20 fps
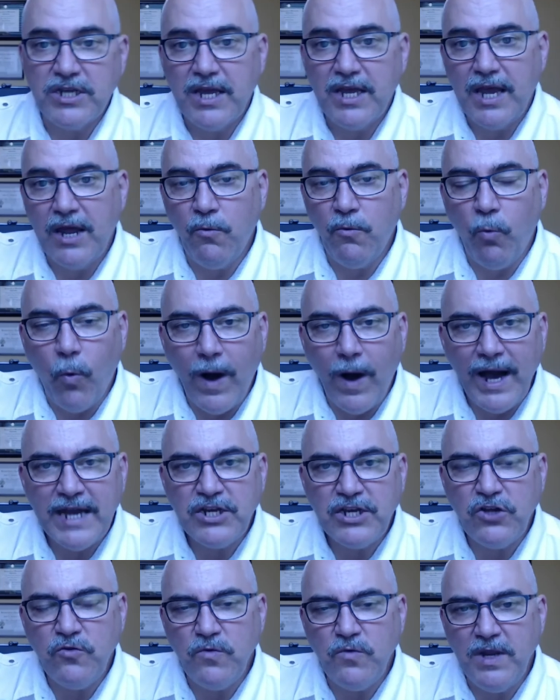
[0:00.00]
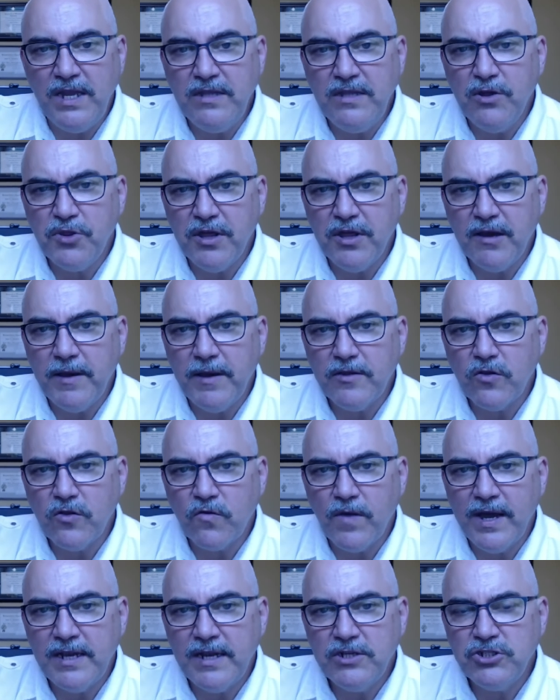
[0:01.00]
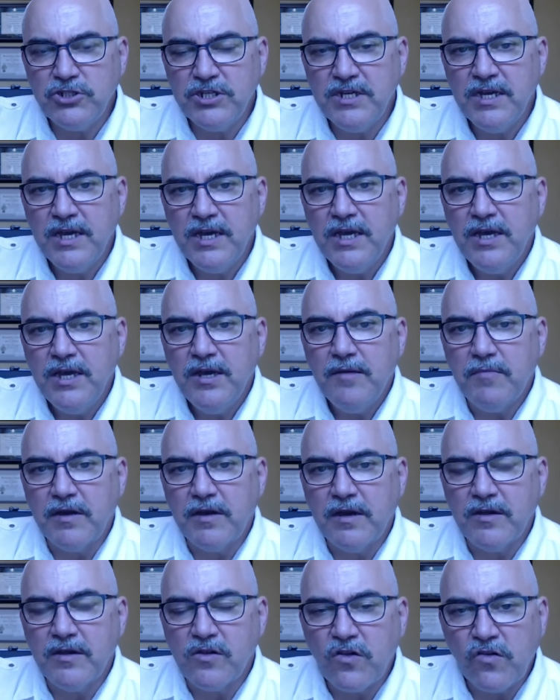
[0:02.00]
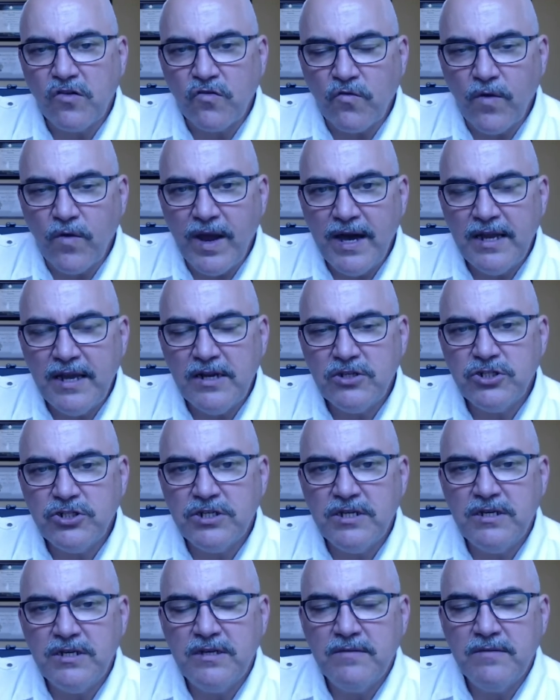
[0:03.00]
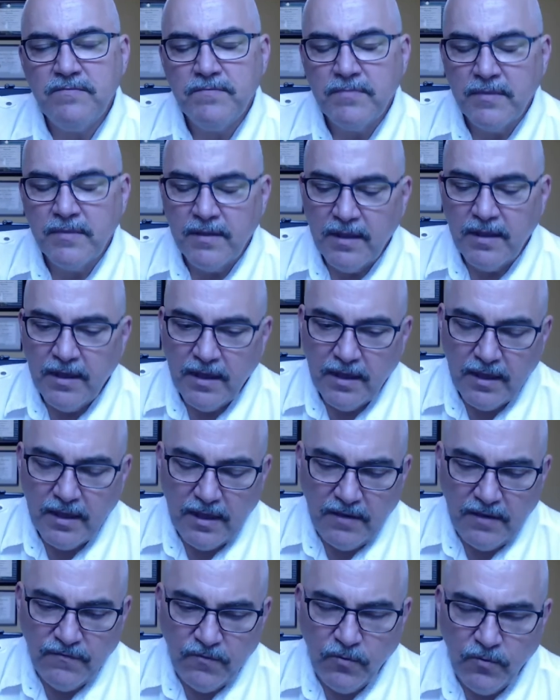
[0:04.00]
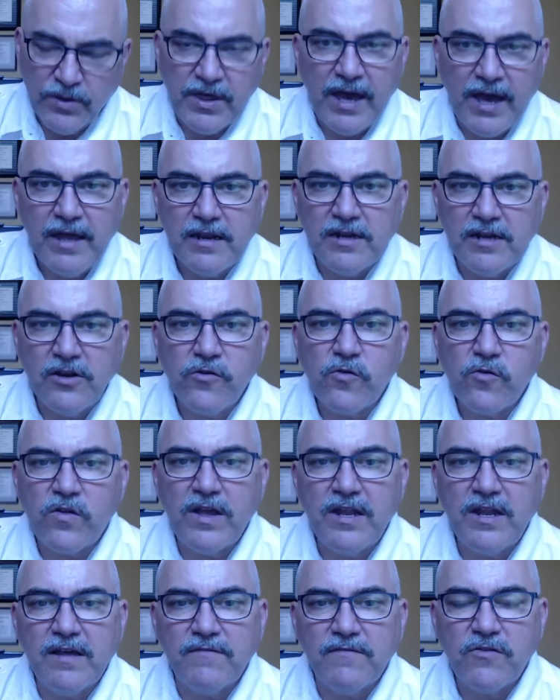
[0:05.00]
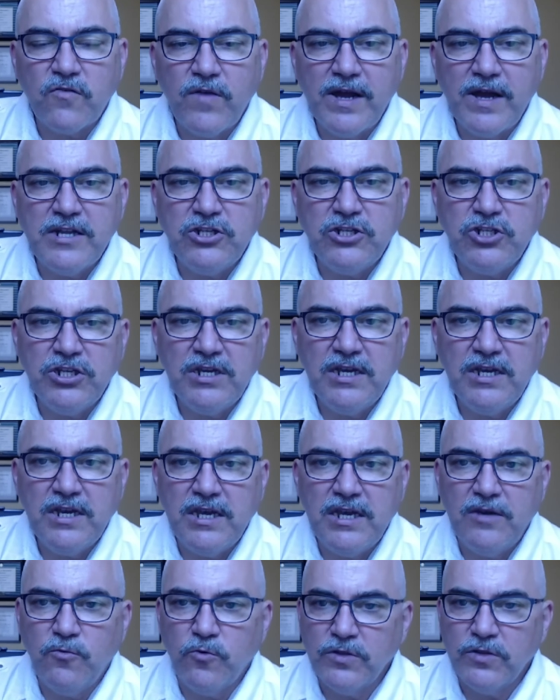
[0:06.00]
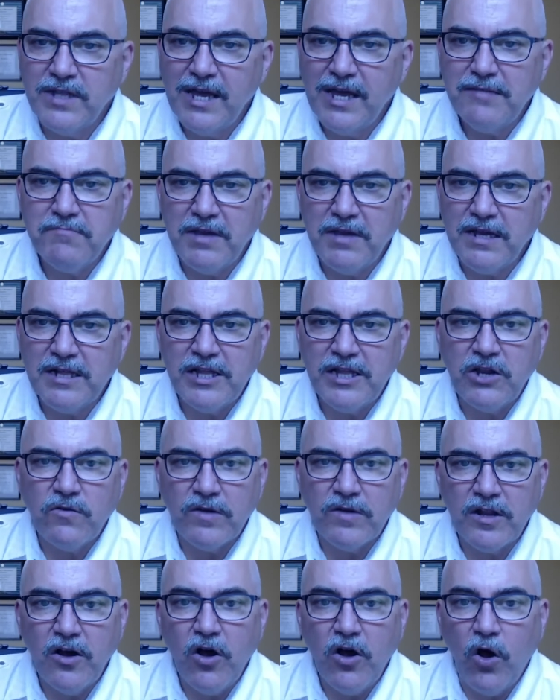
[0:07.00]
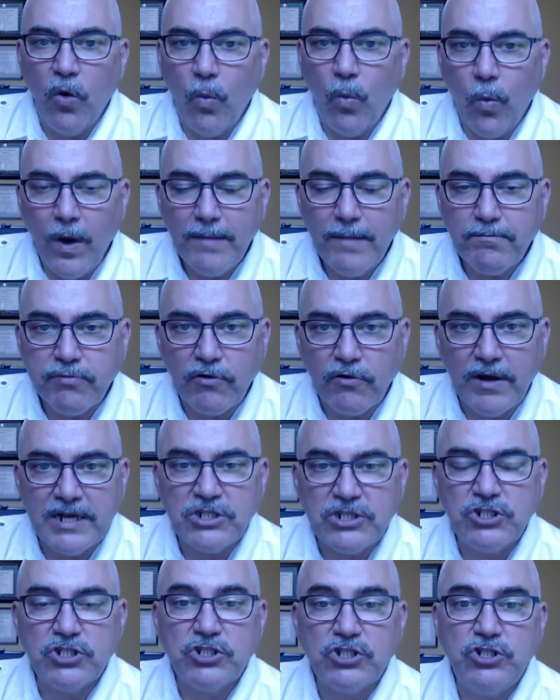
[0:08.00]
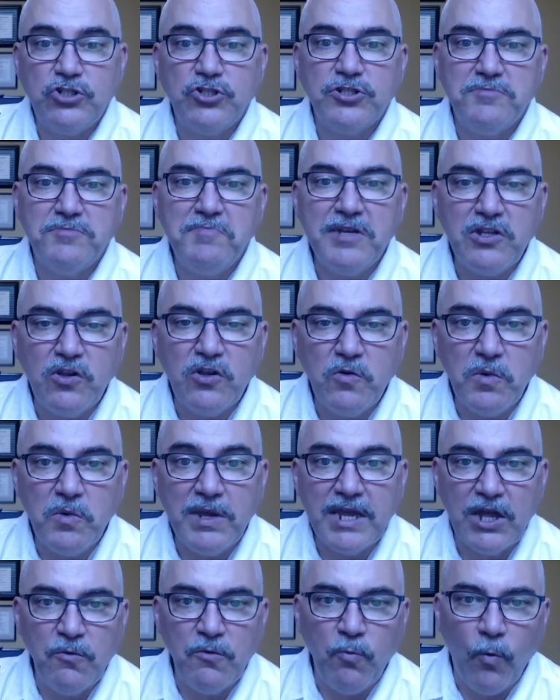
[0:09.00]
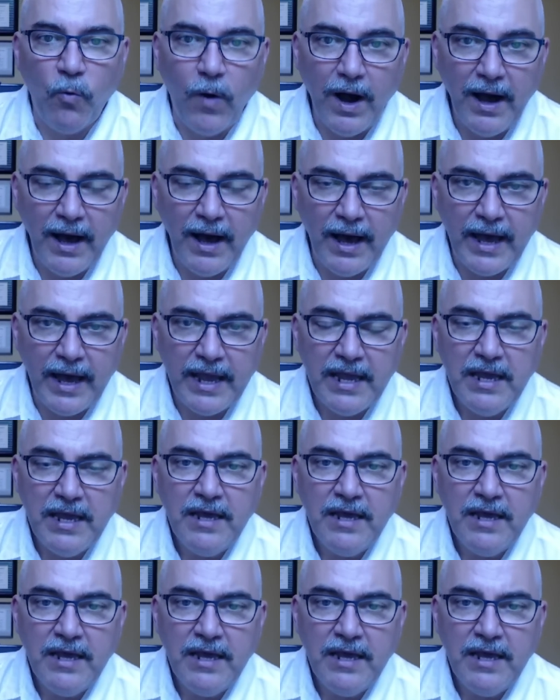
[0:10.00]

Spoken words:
And why do you need to think about strategy? because strategy, without an understanding of strategy, it will not be clear at all what projects you should be doing and why.